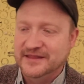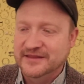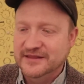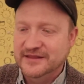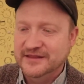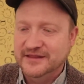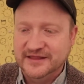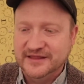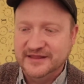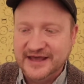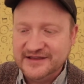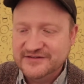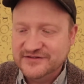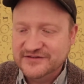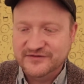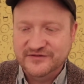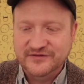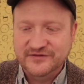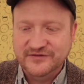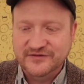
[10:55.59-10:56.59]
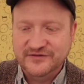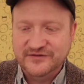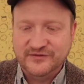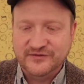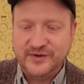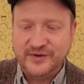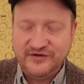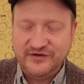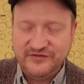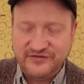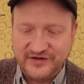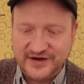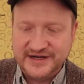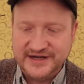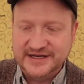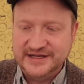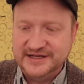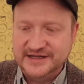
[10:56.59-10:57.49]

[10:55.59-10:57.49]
less well-funded,